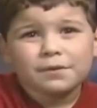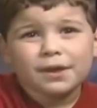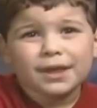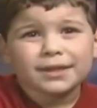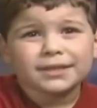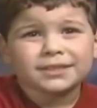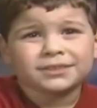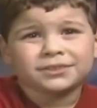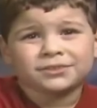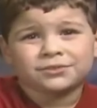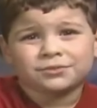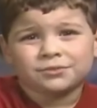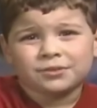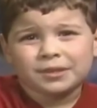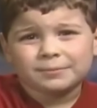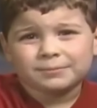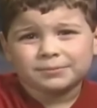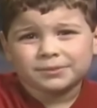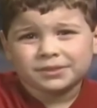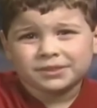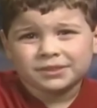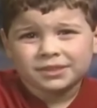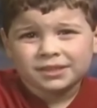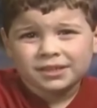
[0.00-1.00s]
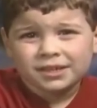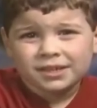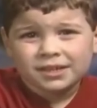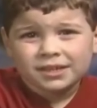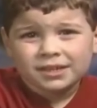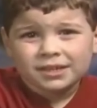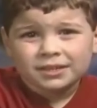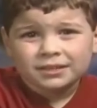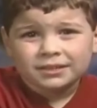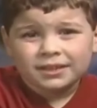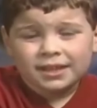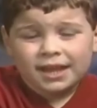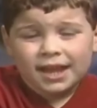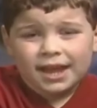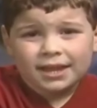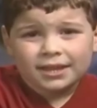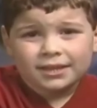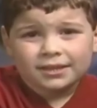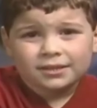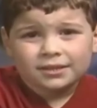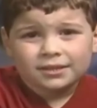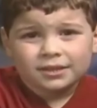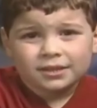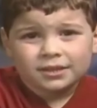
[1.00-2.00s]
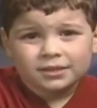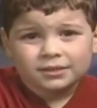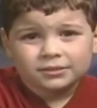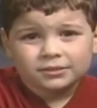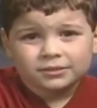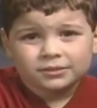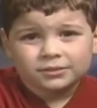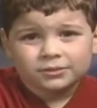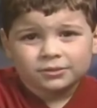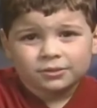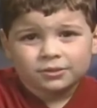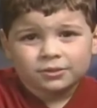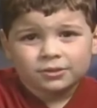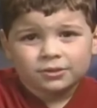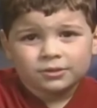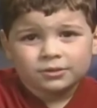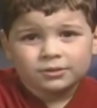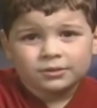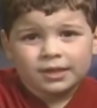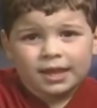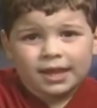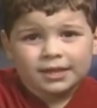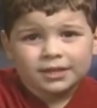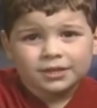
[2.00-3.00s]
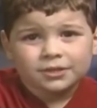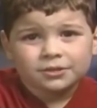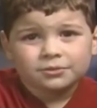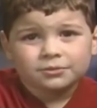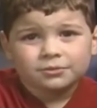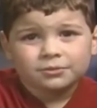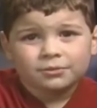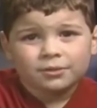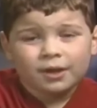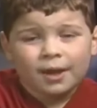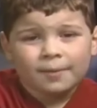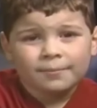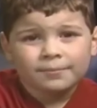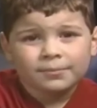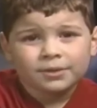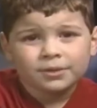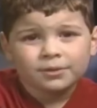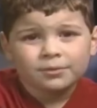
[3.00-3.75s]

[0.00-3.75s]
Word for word: ever had a dream that you